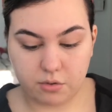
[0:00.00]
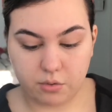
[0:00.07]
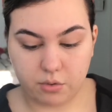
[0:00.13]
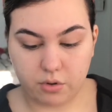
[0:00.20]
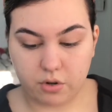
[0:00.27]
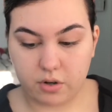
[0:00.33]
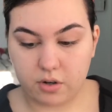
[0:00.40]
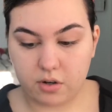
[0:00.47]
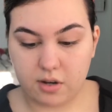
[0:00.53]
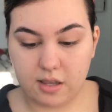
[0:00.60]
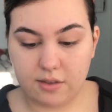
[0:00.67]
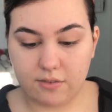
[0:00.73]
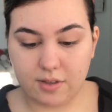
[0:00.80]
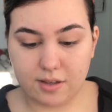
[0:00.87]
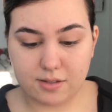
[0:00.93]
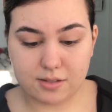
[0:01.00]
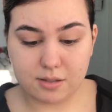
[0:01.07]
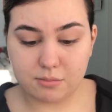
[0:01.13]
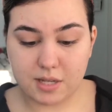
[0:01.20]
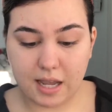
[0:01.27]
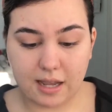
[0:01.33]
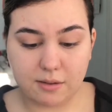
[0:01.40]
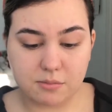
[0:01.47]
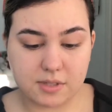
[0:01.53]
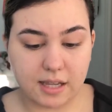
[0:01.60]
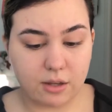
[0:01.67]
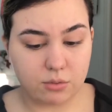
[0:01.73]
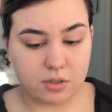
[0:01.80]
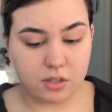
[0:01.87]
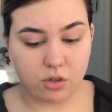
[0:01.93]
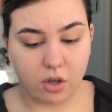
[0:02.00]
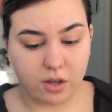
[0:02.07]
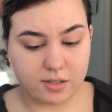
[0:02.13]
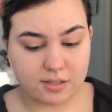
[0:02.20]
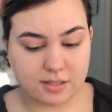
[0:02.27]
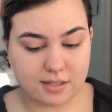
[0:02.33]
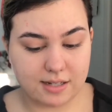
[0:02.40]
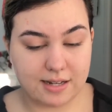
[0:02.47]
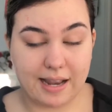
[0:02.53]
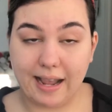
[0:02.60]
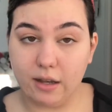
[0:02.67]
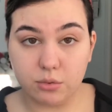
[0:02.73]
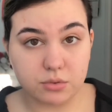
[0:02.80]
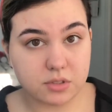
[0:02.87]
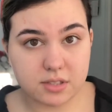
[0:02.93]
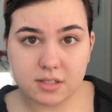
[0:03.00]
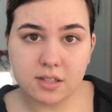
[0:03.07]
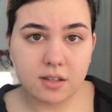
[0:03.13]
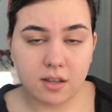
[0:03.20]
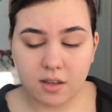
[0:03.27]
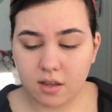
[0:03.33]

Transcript: or even sometimes I only lost an ounce.